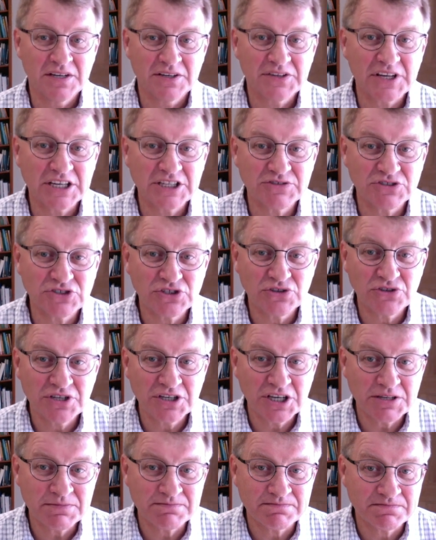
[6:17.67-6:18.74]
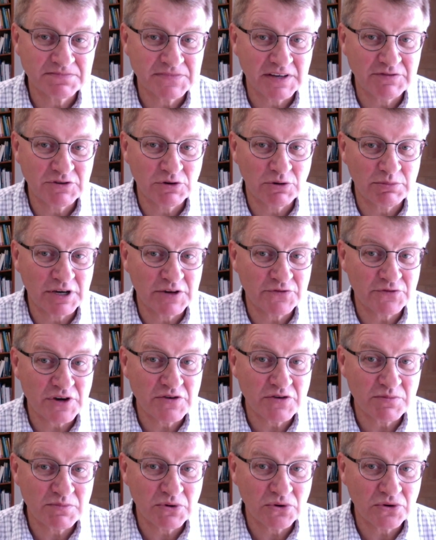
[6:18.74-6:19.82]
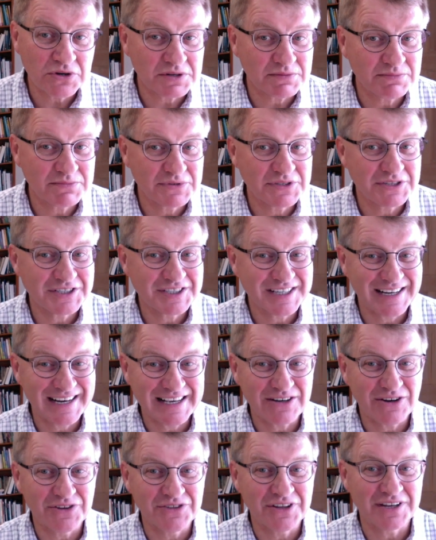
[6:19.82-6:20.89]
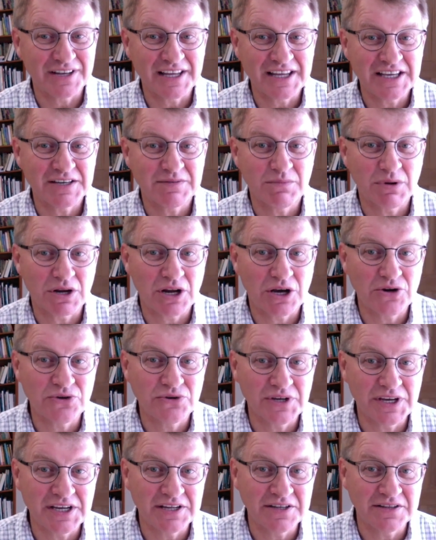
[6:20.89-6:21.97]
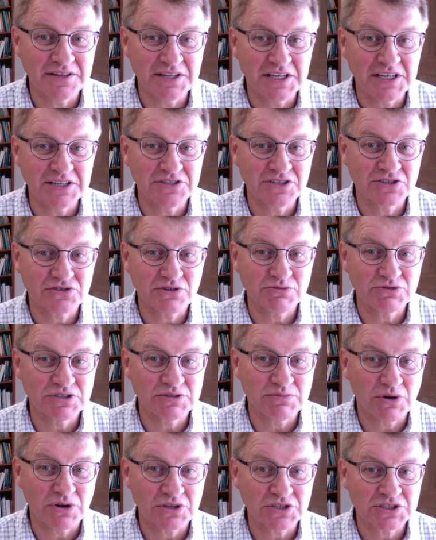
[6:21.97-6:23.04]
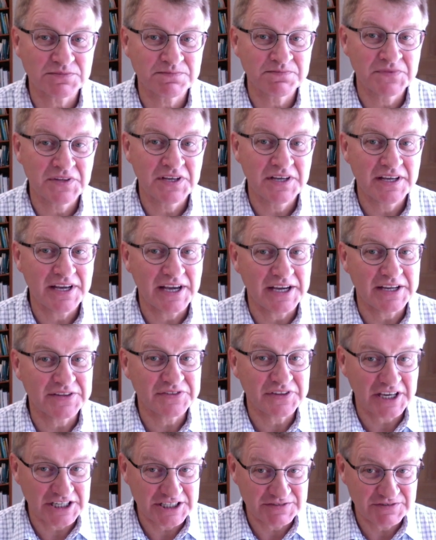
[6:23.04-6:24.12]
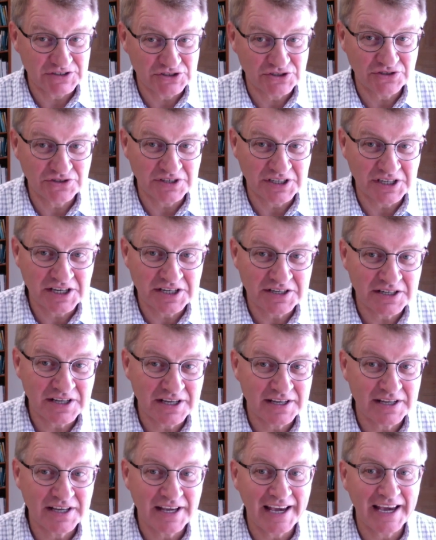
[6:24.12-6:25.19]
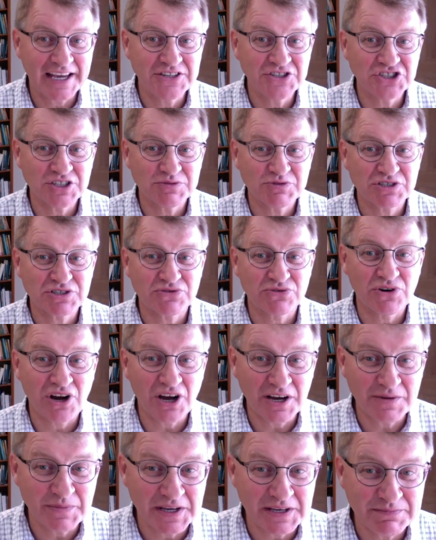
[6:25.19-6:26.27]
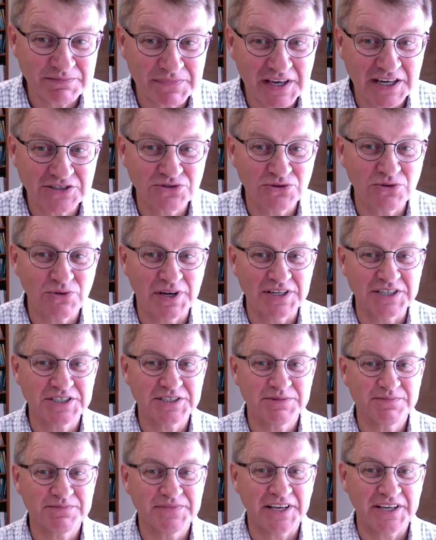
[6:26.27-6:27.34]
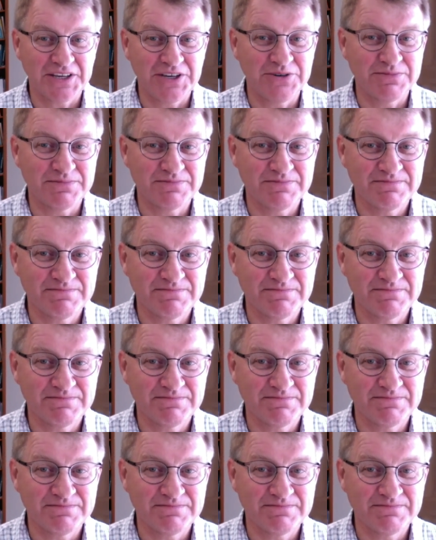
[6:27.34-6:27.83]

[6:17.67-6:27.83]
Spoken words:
Thanks for tuning in. If you want my free report, just click on the link below in the description box. And thanks for tuning in and subscribing, as always. Thank you.